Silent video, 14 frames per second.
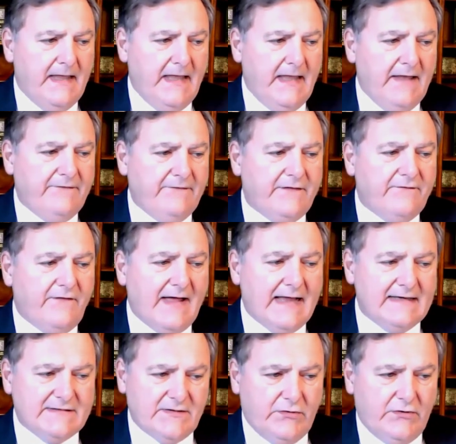If
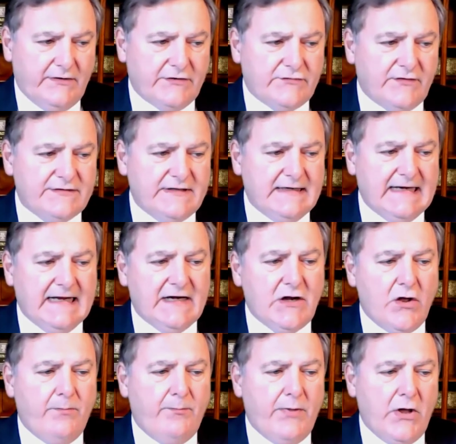advisable, the trustee can
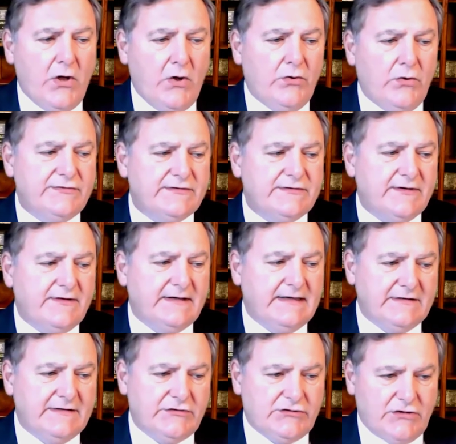oppose the
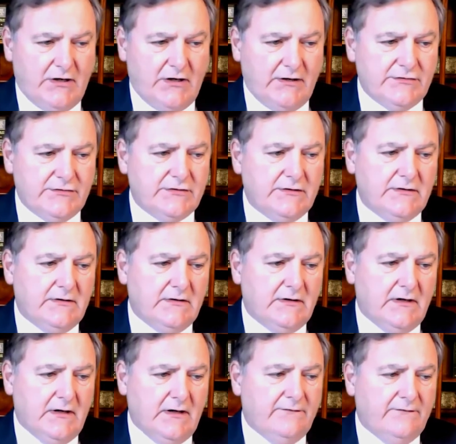discharge
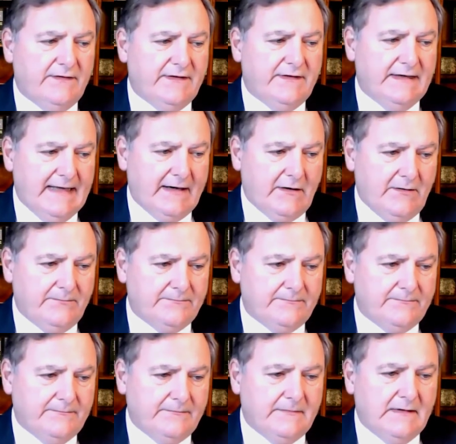of the debtor,
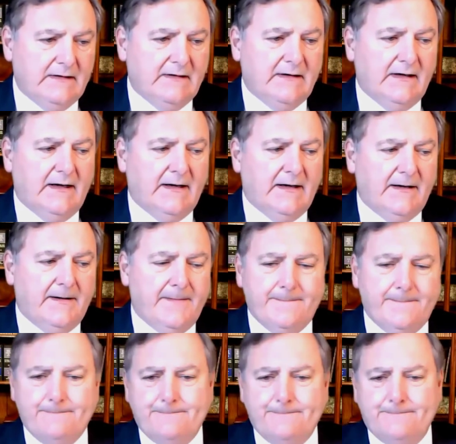
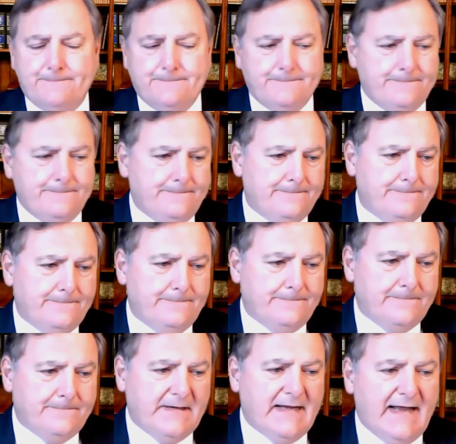
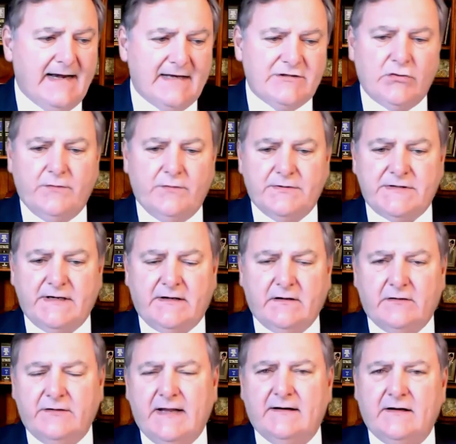but not as to a
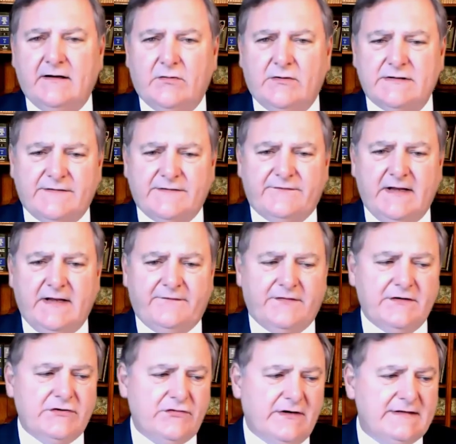particular debt. In other words, if
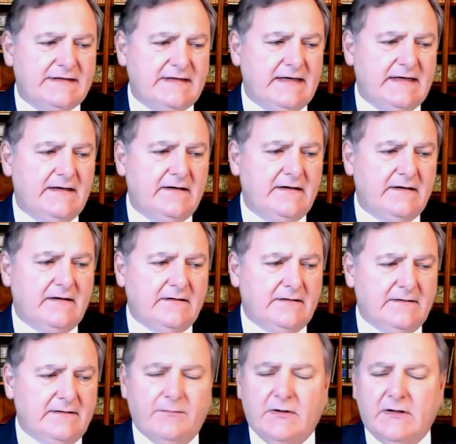the trustee
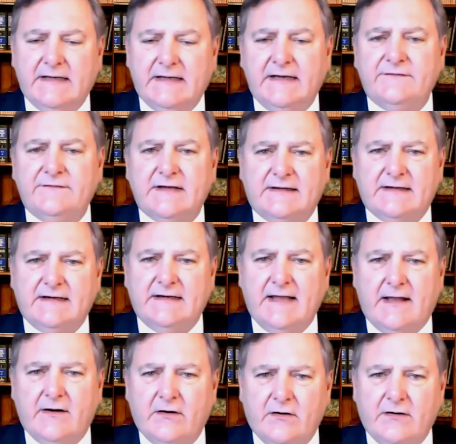believes that the
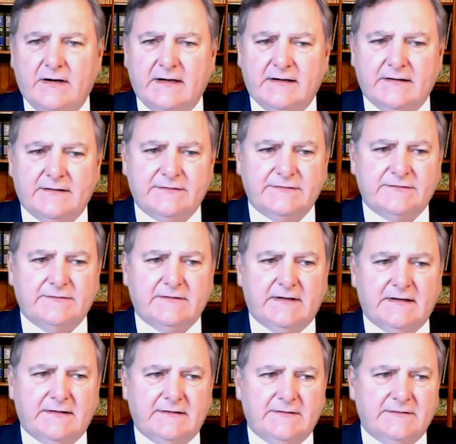debtor
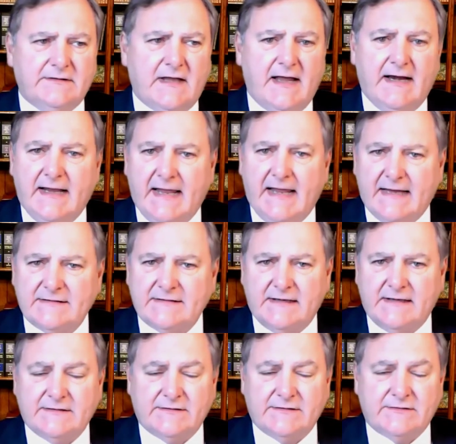is hiding
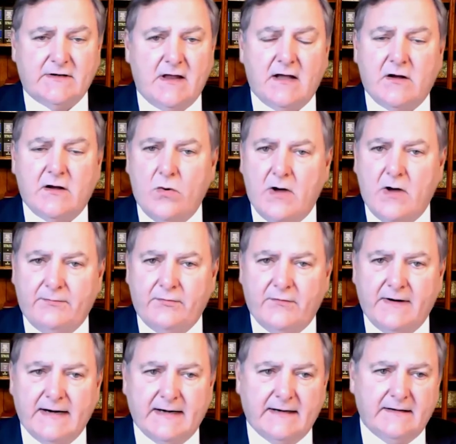assets, is not
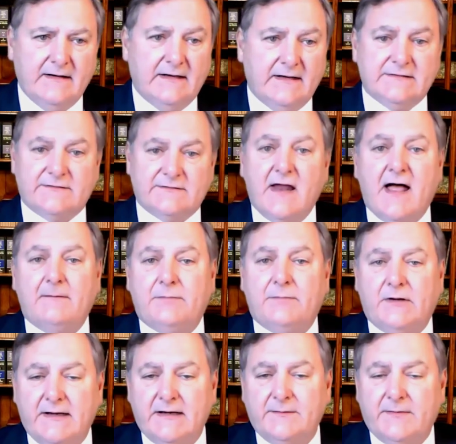cooperating, is not
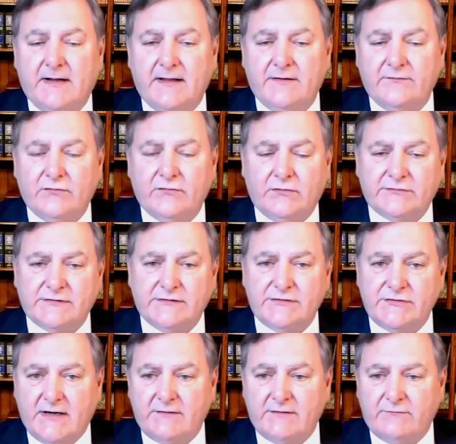playing by the rules in
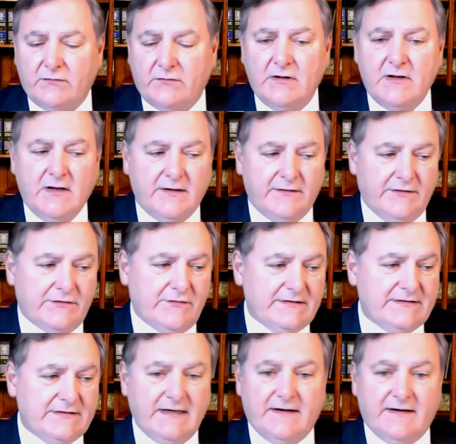general, the
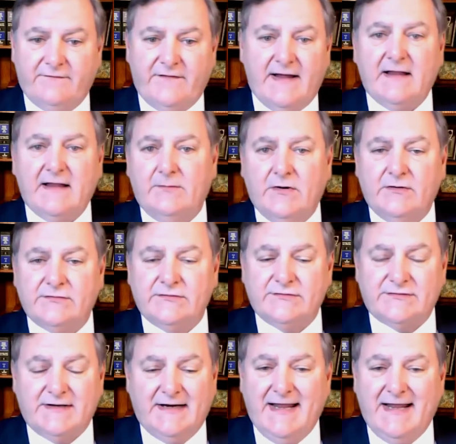trustee can file a motion
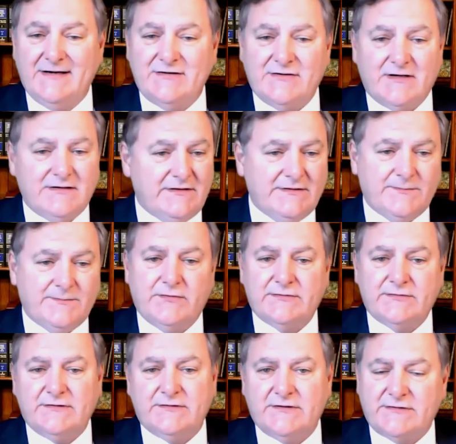saying, hey, judge, this
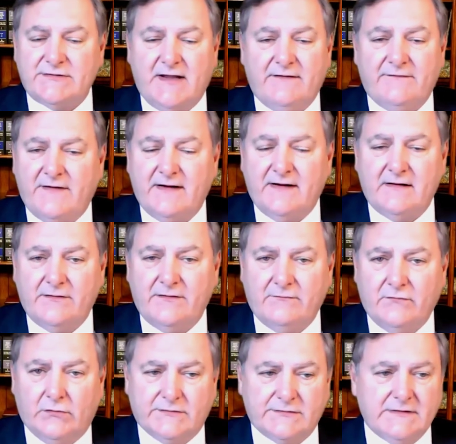person is just not following the
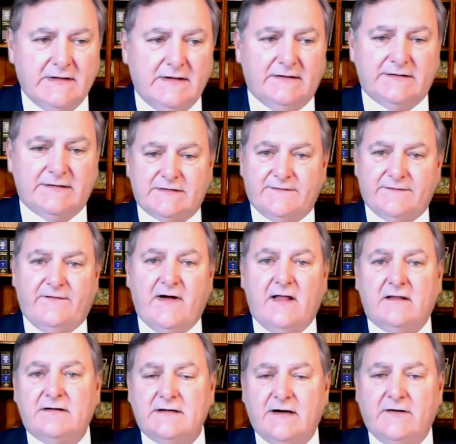rules. This
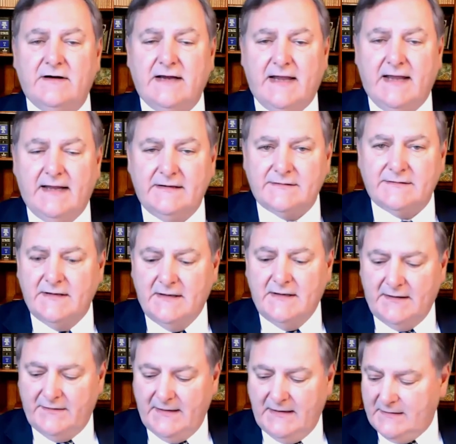voluntary case.
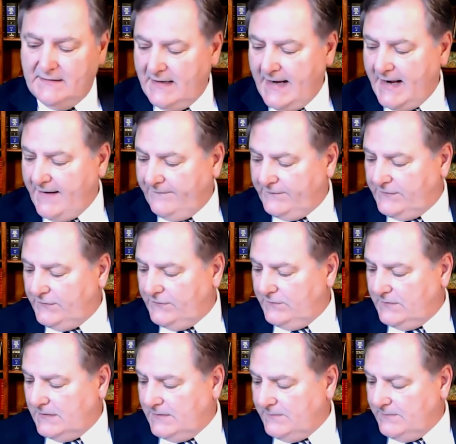They didn't have
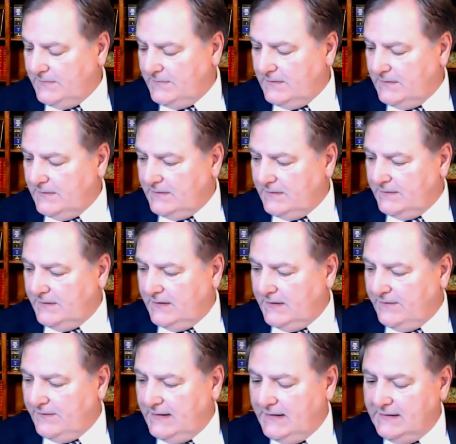to,
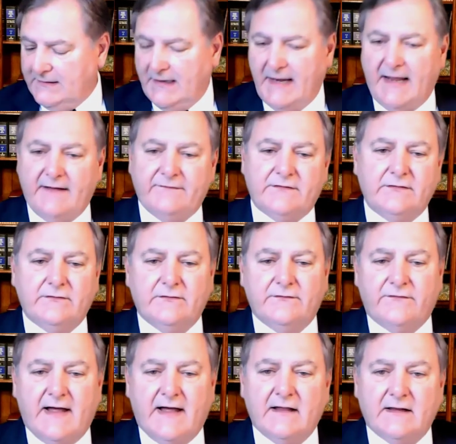they didn't have to
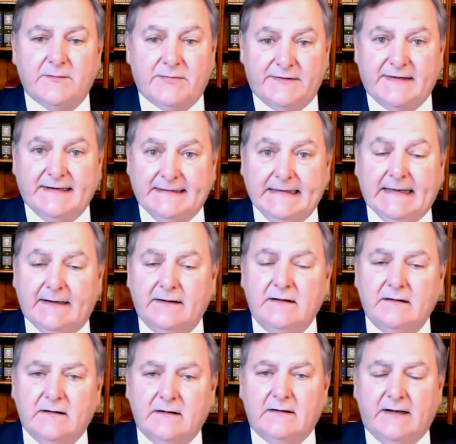file it, but they did.
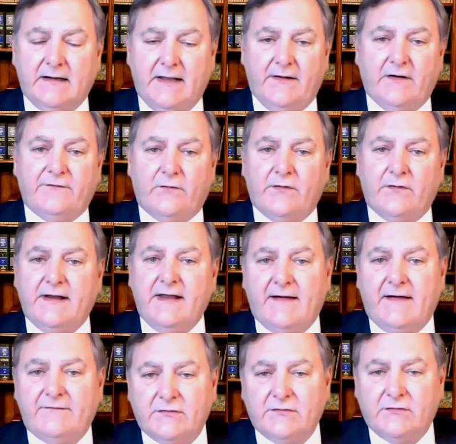And therefore they
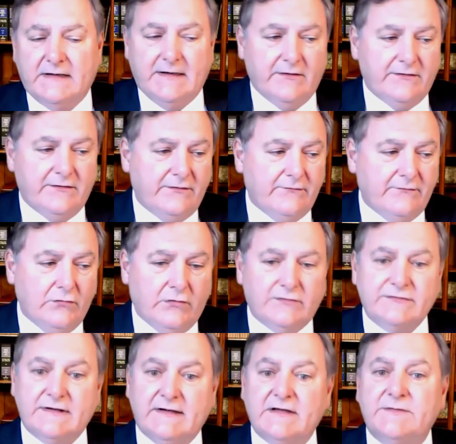have to adhere to the
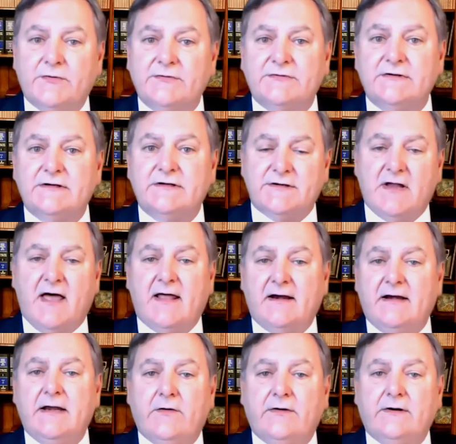rules. And this person is not
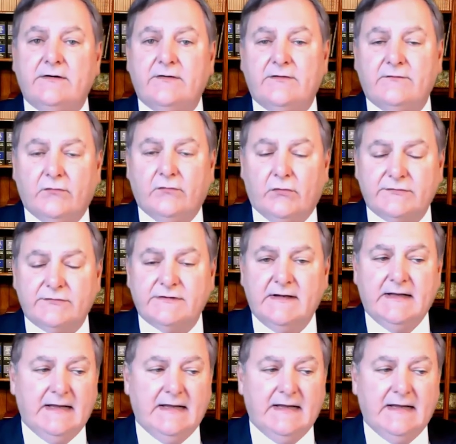adhering to the rules.